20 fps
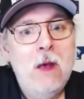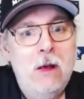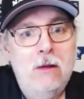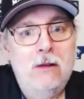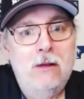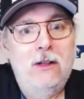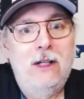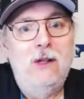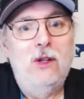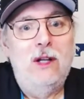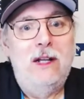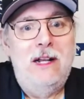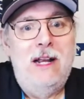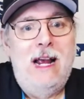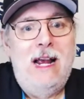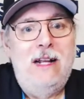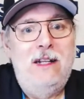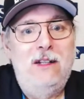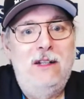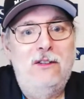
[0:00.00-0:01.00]
Leland
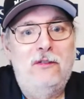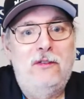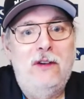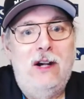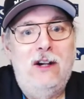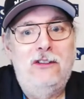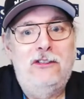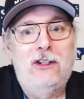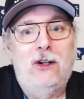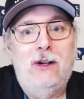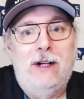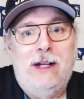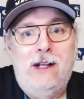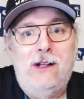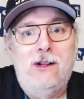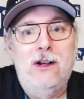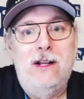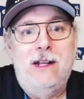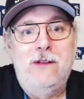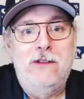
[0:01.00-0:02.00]
had his fair share. He
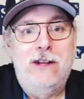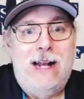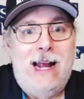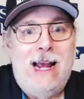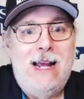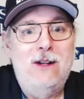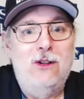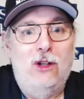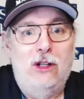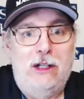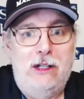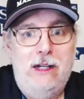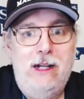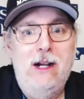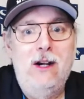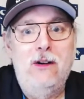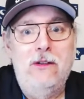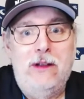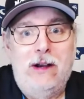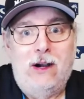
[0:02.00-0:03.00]
couldn't even handle a
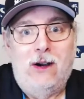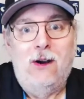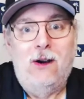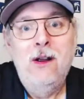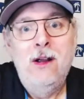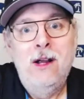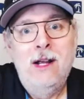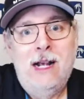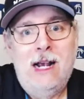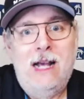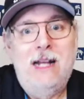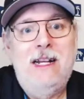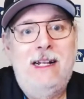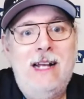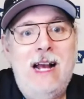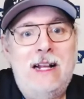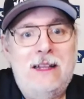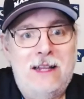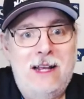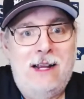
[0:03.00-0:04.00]
year there, and he
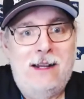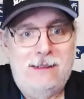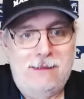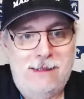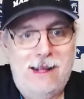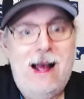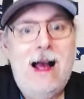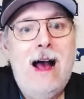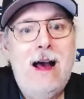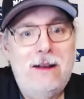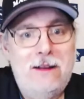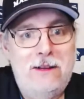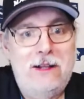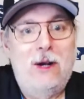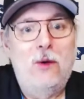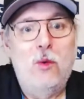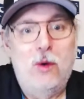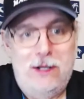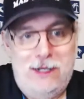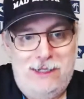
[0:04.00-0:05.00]
got that out of
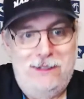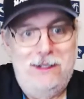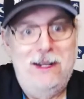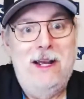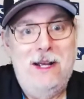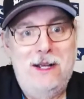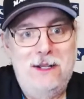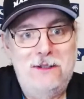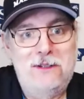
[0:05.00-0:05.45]
there when he did.